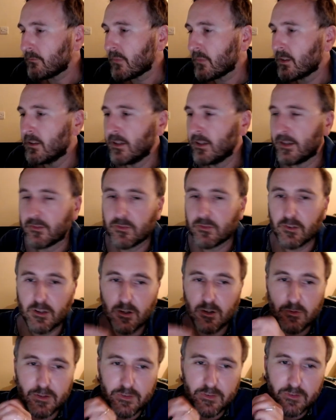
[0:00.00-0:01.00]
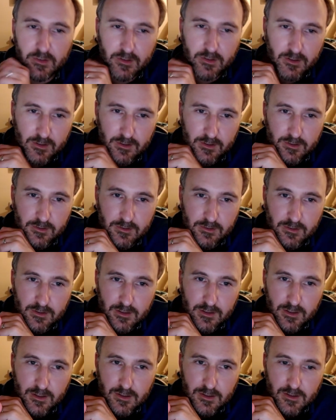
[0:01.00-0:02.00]
Yeah, so it's like
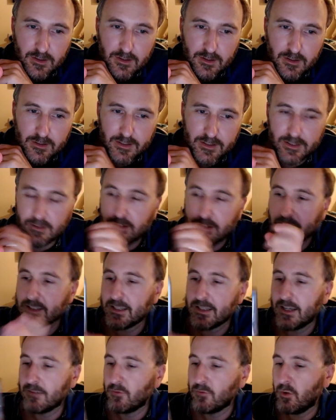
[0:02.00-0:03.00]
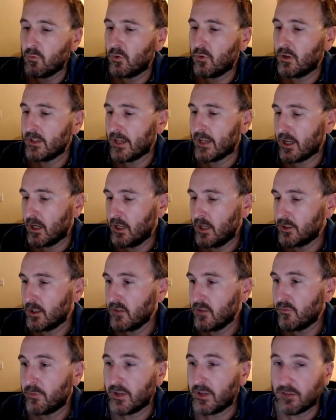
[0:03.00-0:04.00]
I say, not one I heard
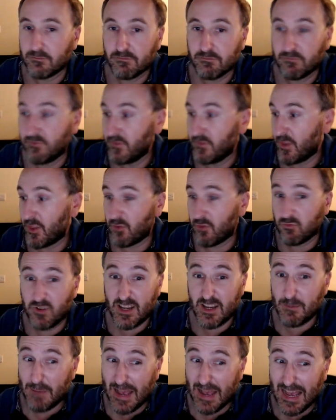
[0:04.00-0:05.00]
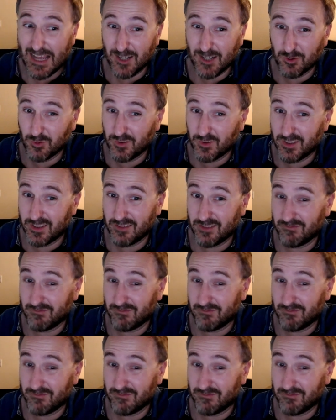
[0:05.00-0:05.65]
of, but for £3,